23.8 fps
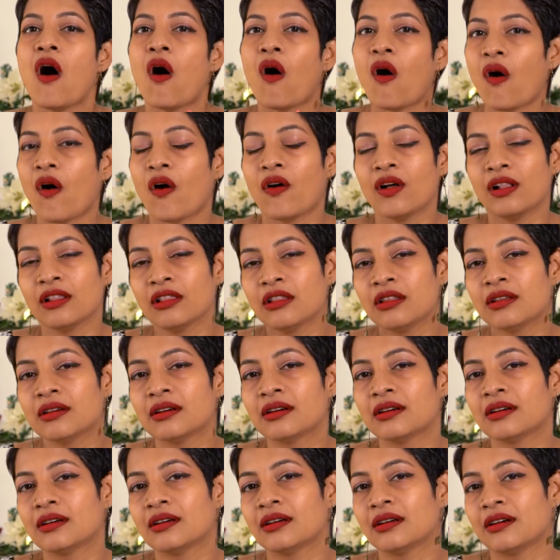all
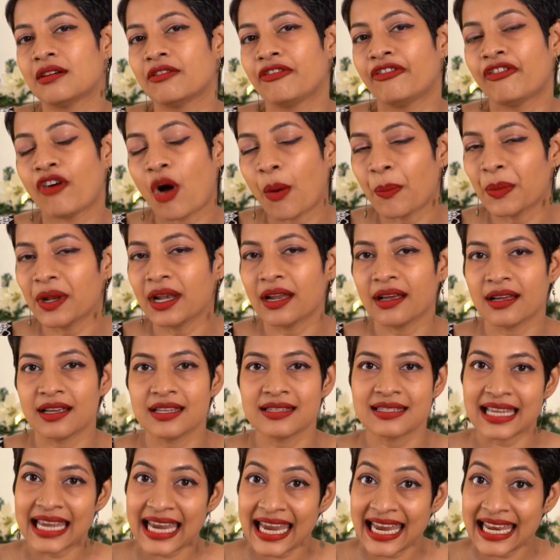the
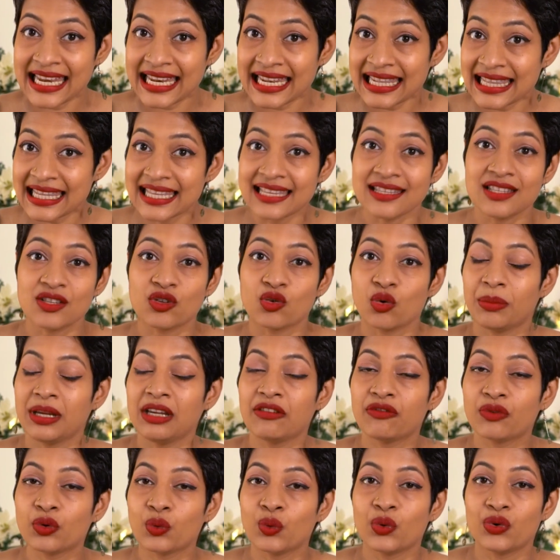formulas in this
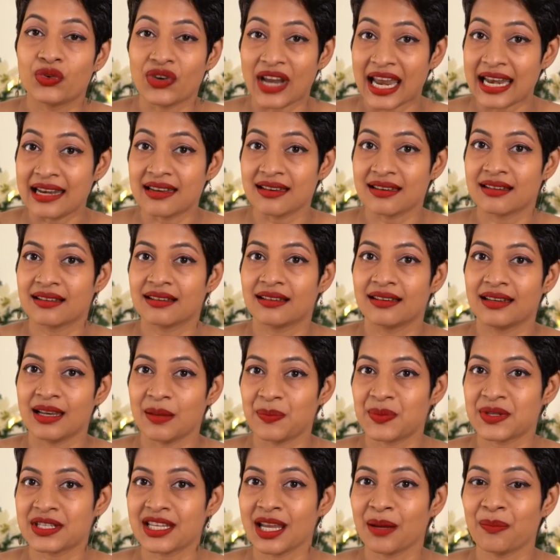Ruby Woo red
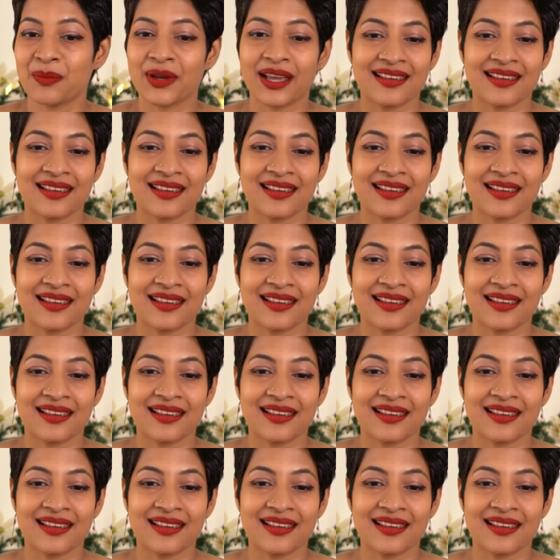lipstick,